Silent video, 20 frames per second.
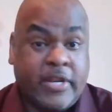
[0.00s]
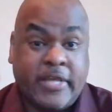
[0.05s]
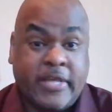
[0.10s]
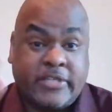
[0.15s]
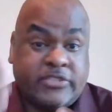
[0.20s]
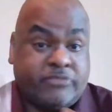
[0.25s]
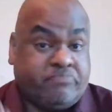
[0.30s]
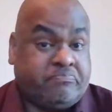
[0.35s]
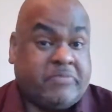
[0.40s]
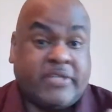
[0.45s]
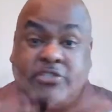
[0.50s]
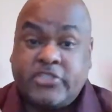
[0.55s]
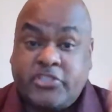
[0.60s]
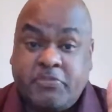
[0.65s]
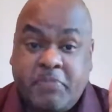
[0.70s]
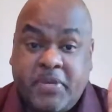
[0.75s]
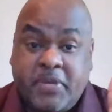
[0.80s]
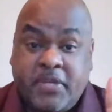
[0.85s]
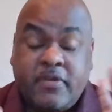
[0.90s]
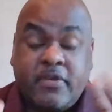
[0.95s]
That's that's
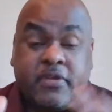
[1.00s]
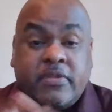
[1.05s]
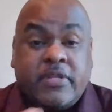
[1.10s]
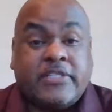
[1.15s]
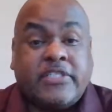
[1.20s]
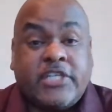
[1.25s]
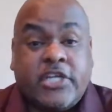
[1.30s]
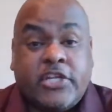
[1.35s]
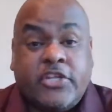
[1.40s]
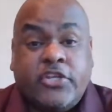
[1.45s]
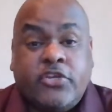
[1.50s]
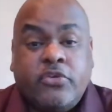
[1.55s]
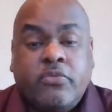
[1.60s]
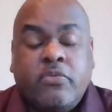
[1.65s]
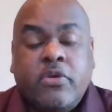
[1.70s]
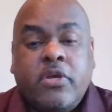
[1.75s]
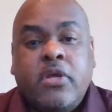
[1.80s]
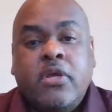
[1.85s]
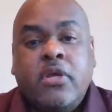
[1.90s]
just me, not telling you.